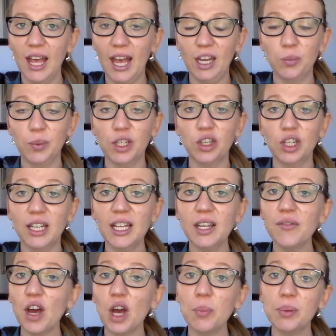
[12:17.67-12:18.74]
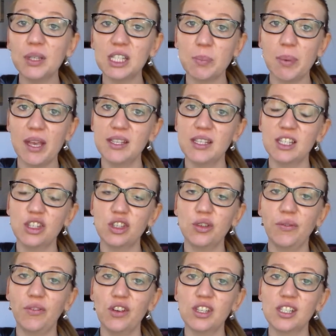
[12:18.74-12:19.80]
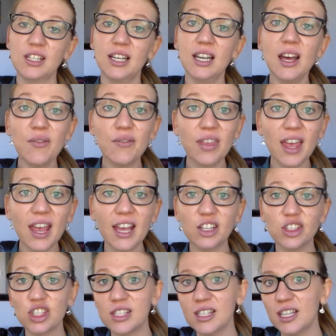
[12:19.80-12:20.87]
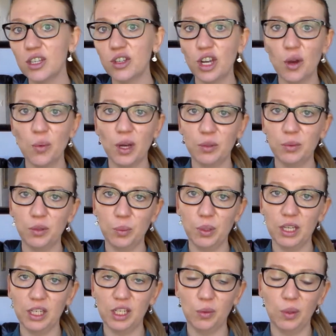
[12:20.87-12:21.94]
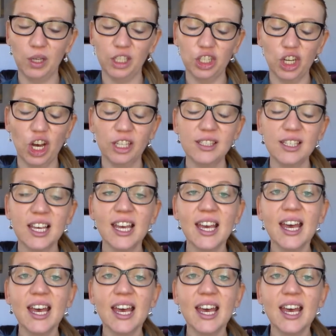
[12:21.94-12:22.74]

and we could leave open spaces to first live there and to see, you know, what would work and what not.